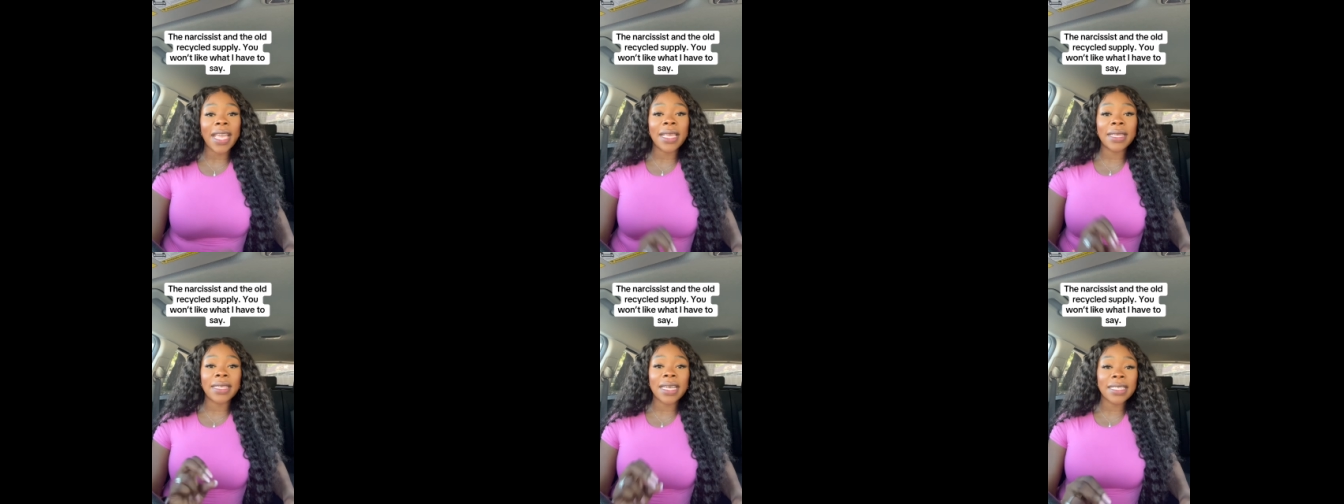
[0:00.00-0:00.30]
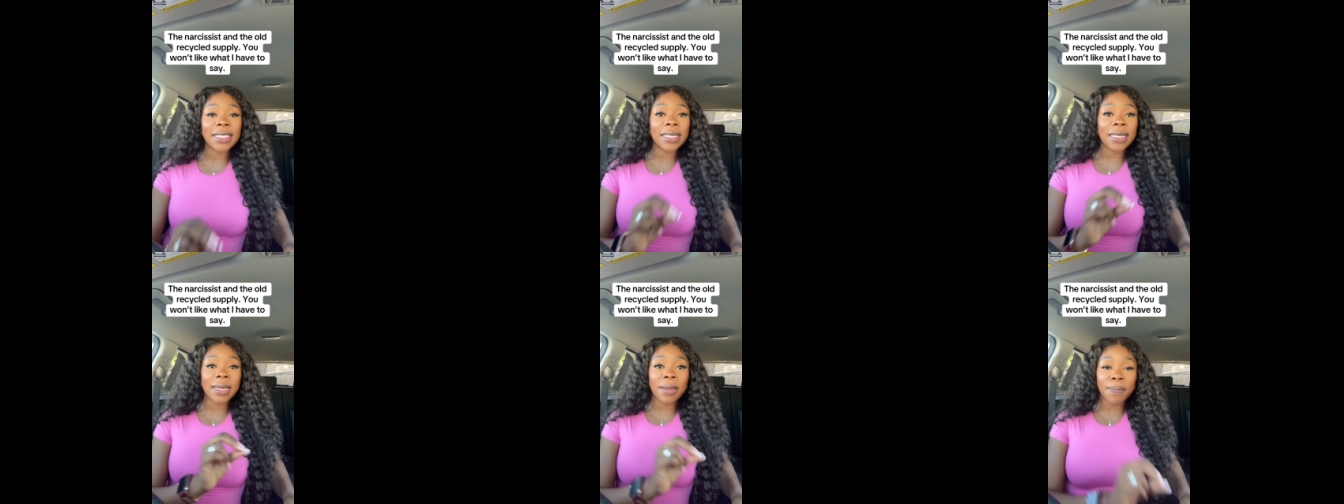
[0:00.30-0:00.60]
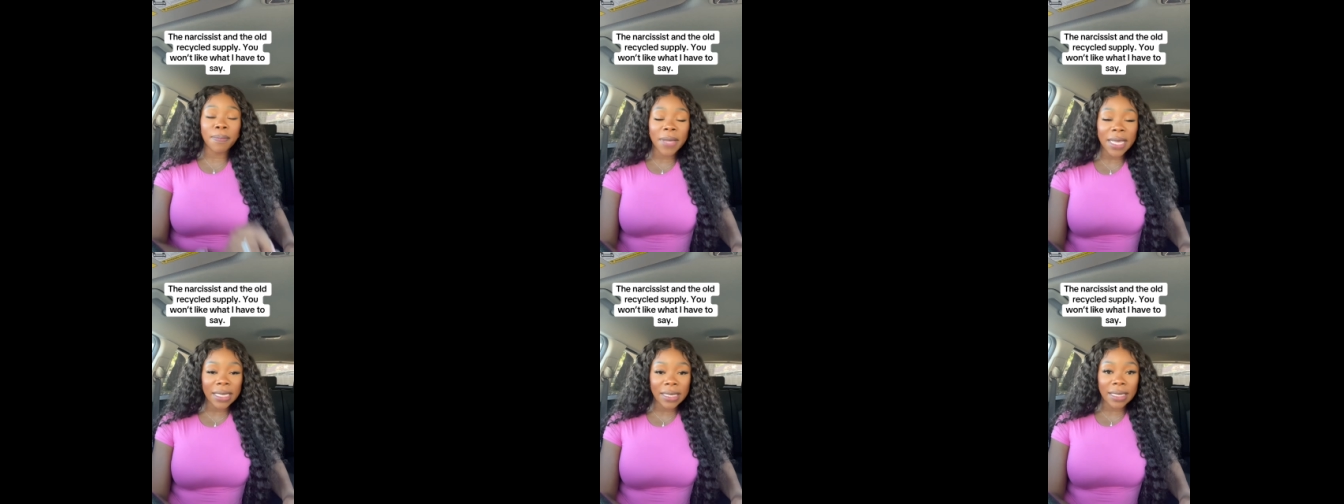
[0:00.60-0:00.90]
doesn't
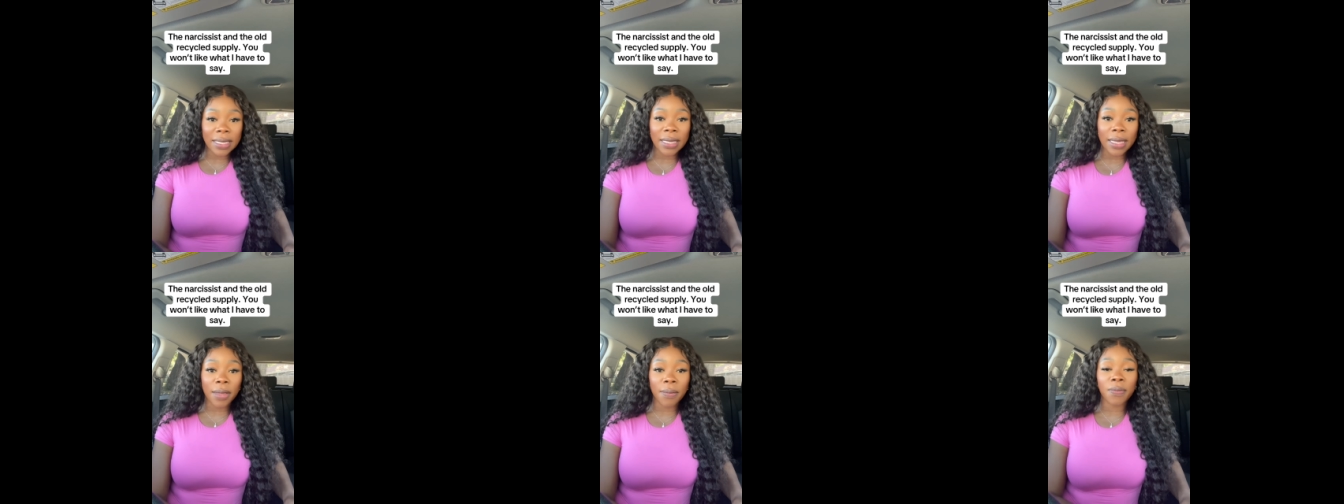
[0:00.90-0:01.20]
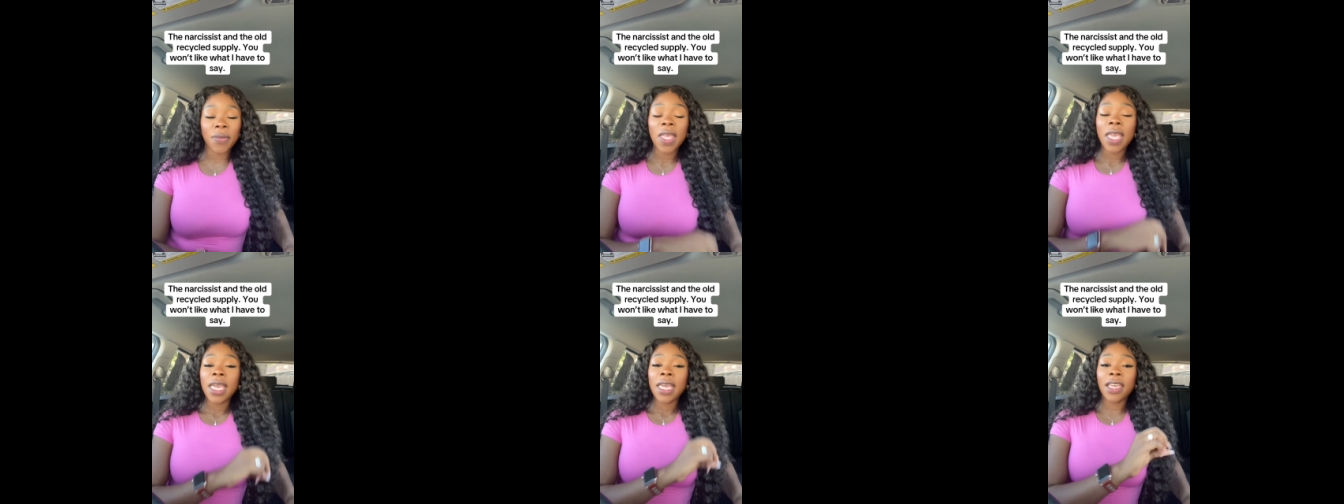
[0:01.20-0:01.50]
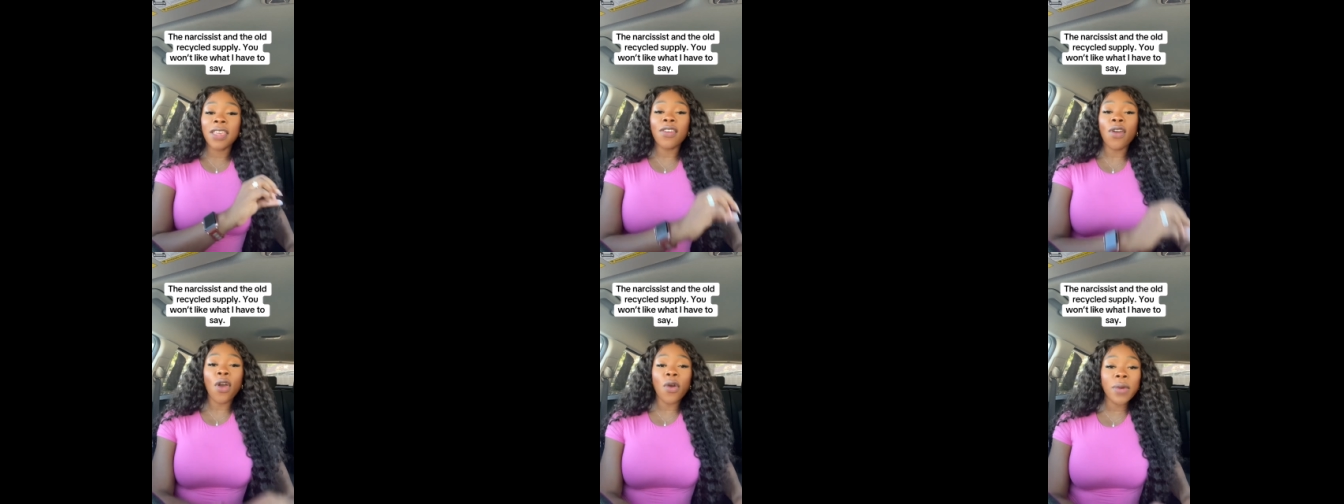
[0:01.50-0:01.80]
commit to them.
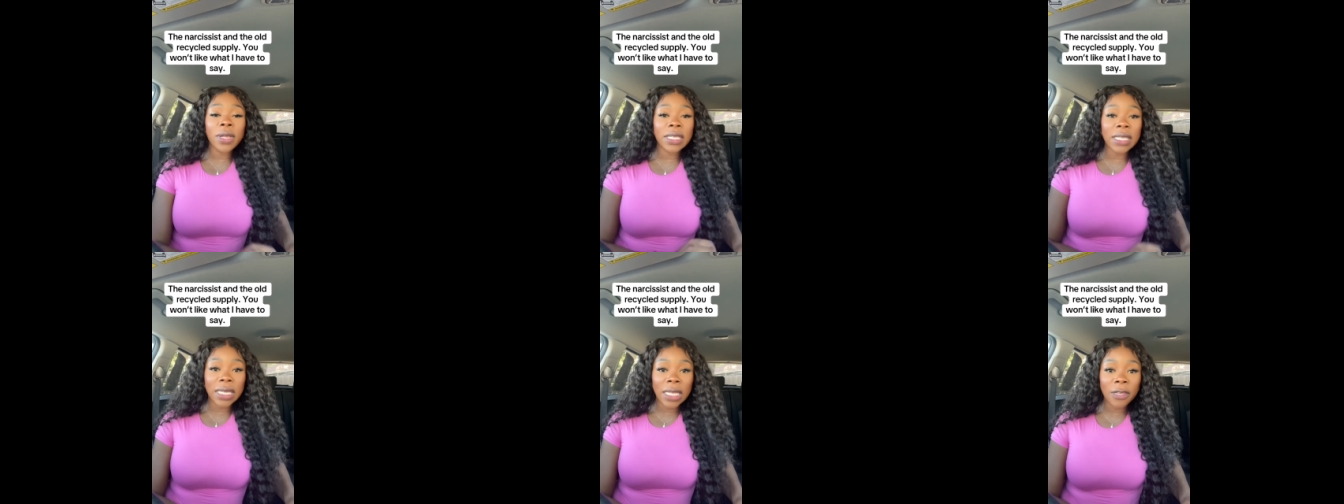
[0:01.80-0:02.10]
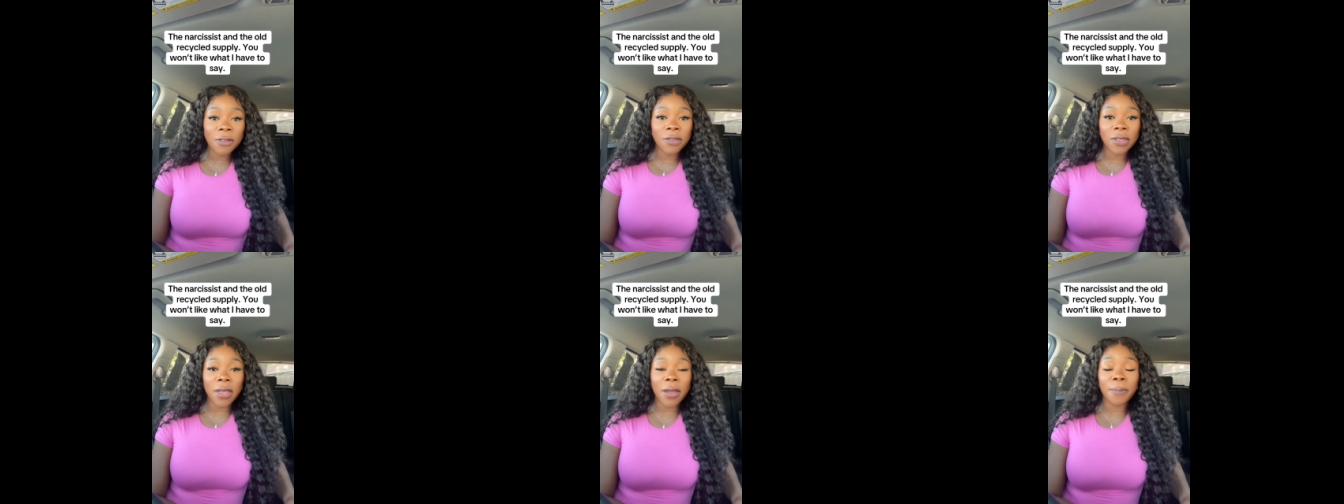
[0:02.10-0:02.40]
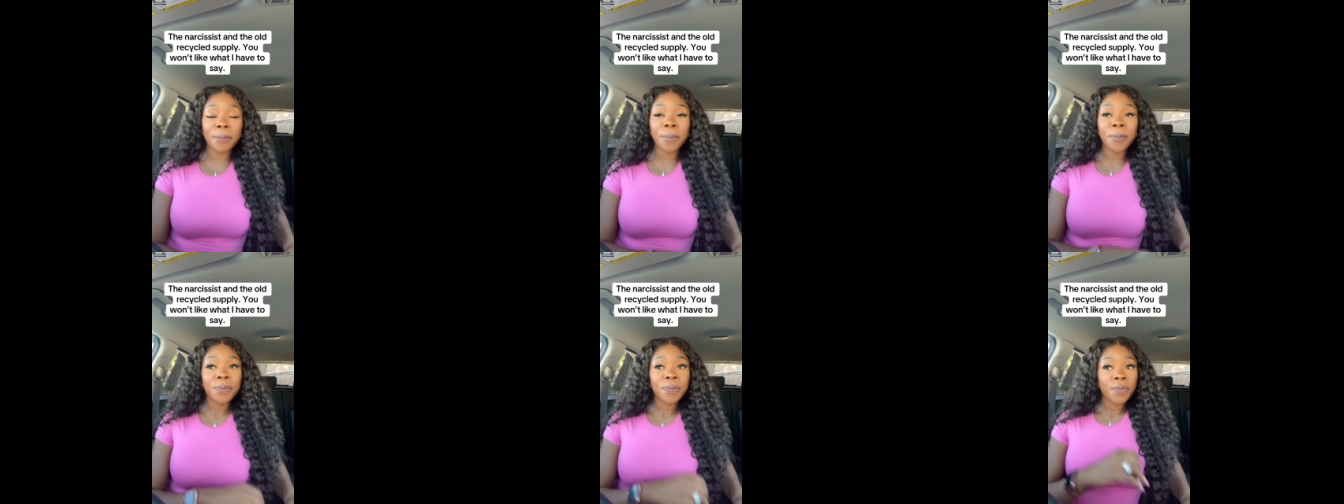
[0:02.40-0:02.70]
He always leaves
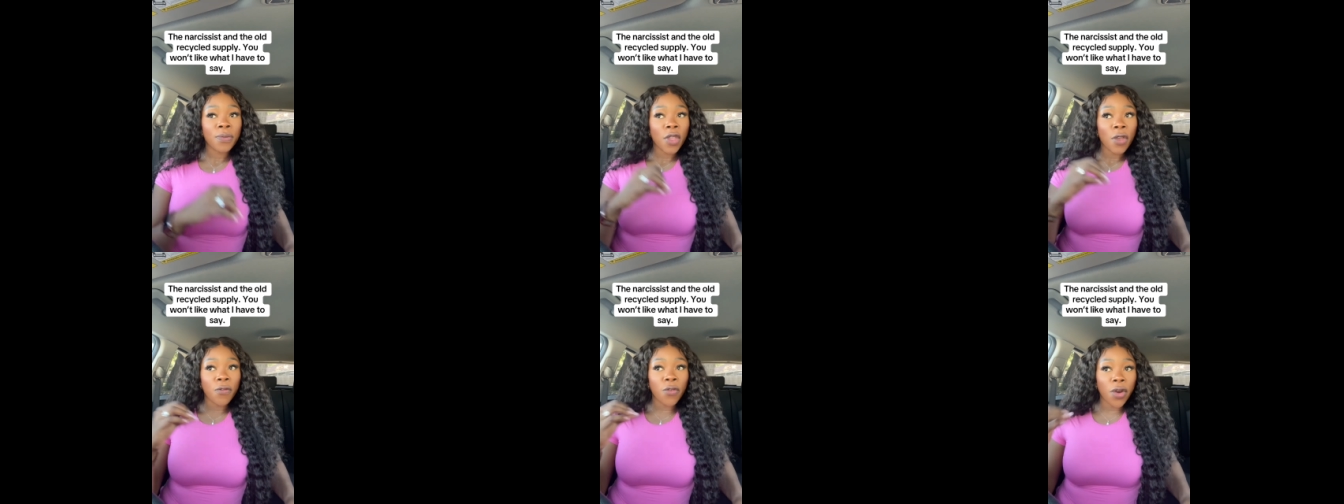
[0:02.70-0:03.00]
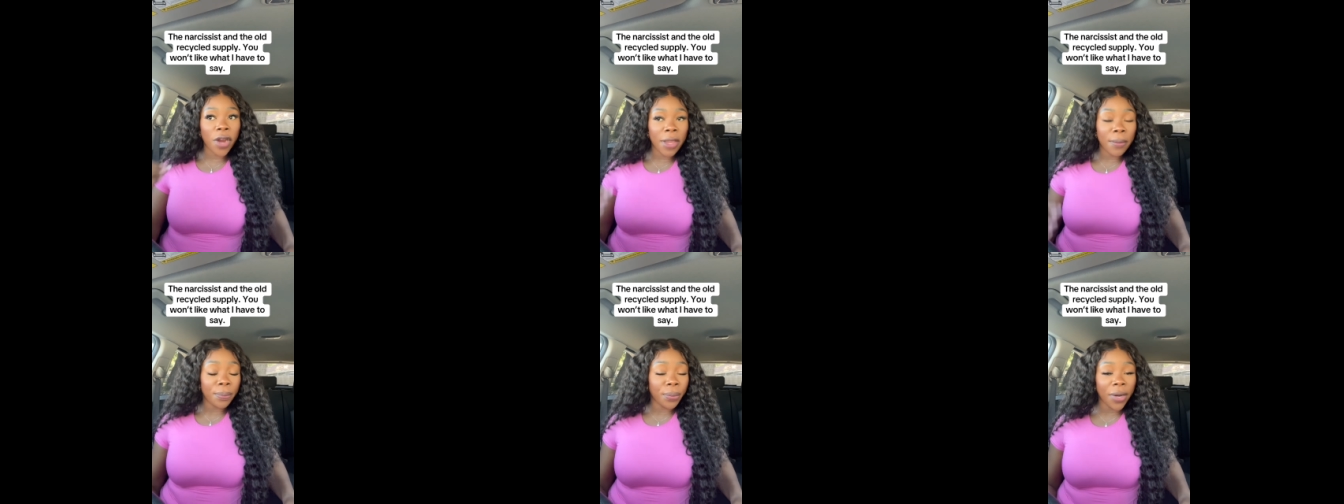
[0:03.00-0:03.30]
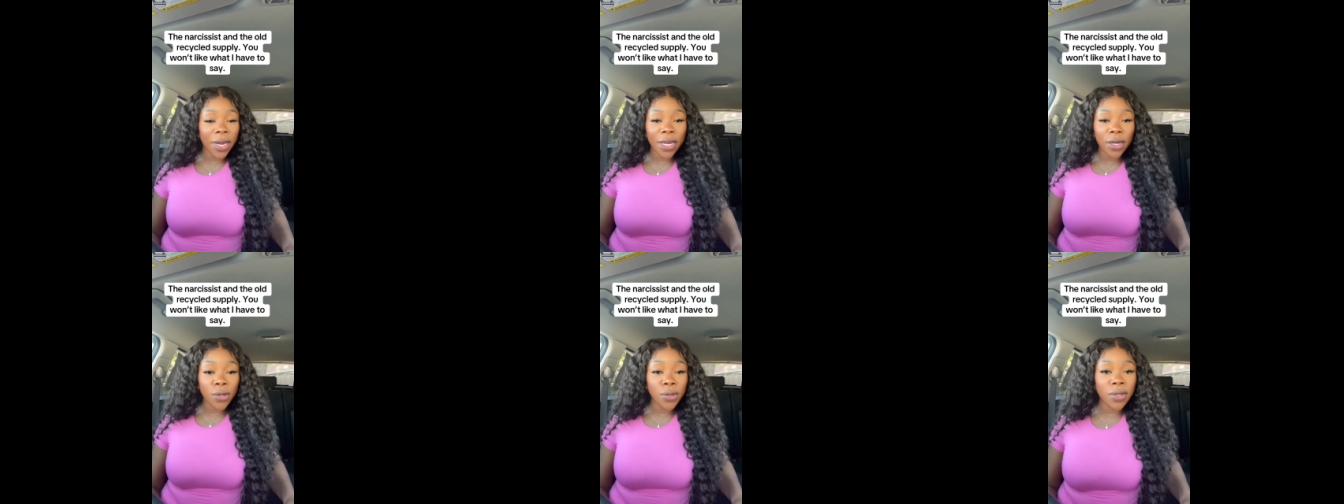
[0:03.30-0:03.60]
them for a
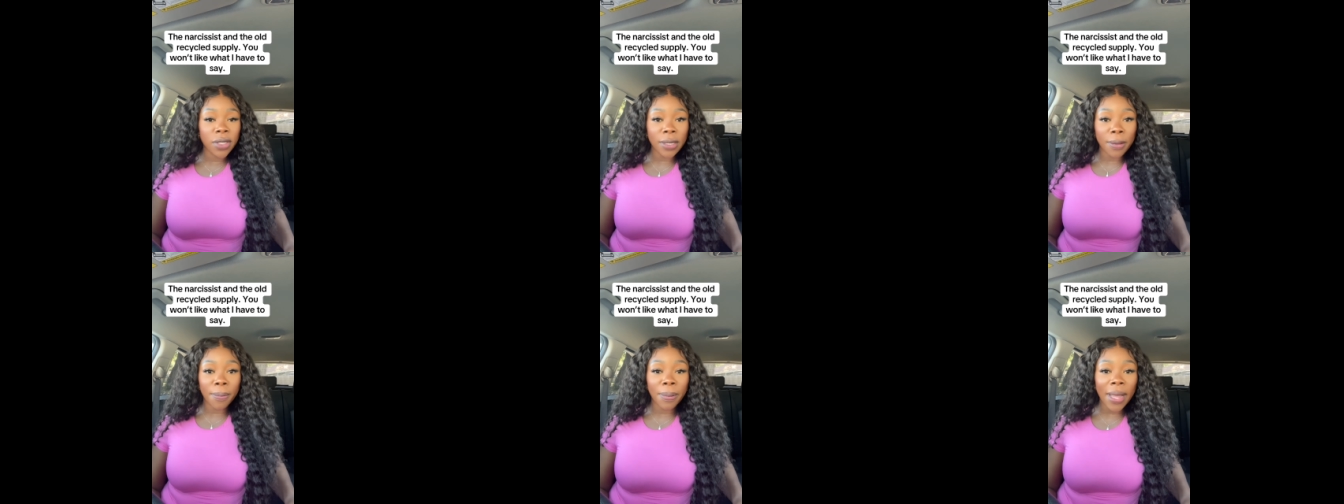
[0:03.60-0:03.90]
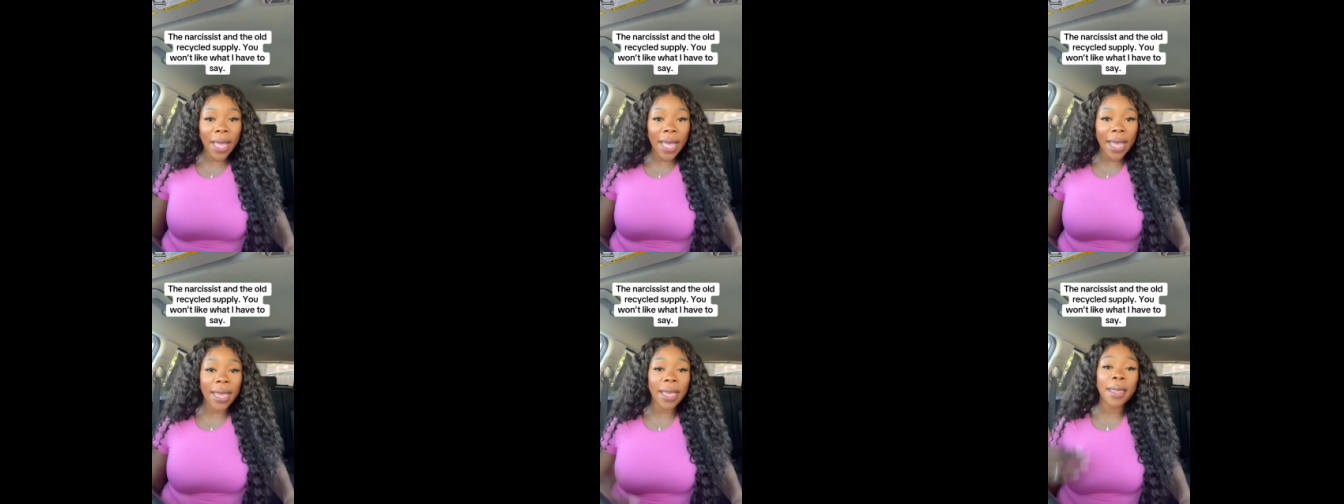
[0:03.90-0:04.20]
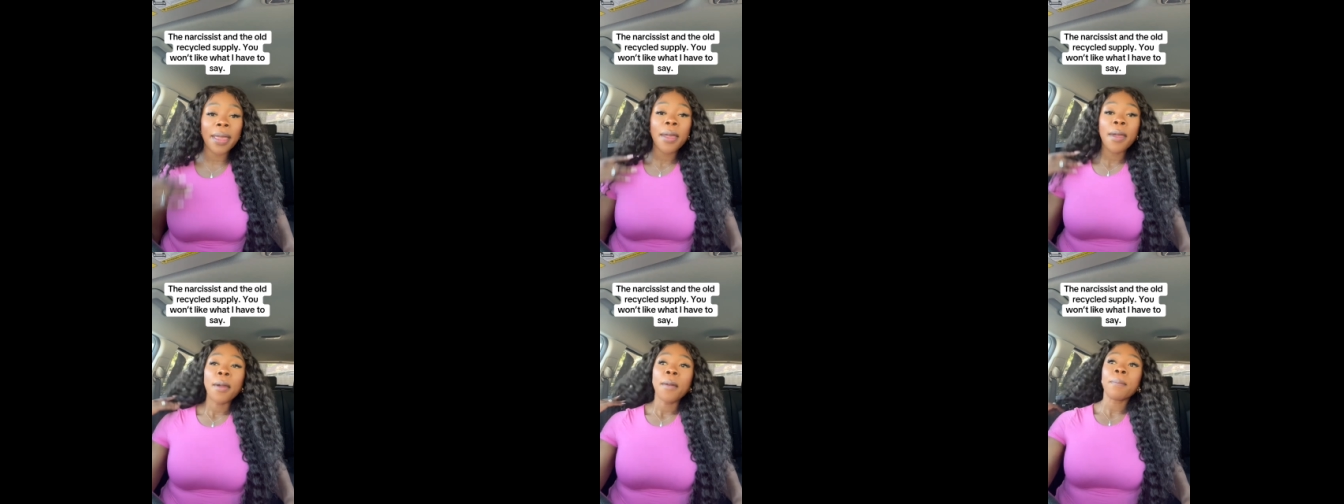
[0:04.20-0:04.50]
brand new supply,